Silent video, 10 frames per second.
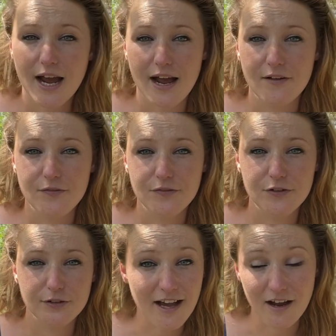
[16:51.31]

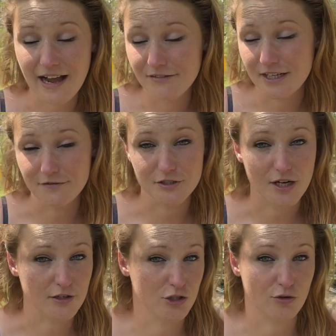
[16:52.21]
And I haven't even
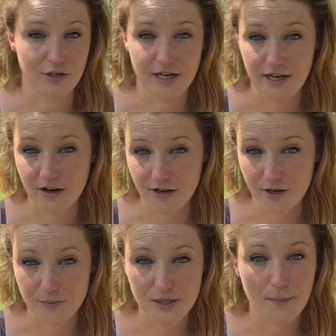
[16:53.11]
touched on any
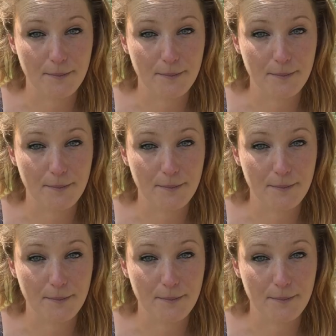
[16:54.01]
herbs.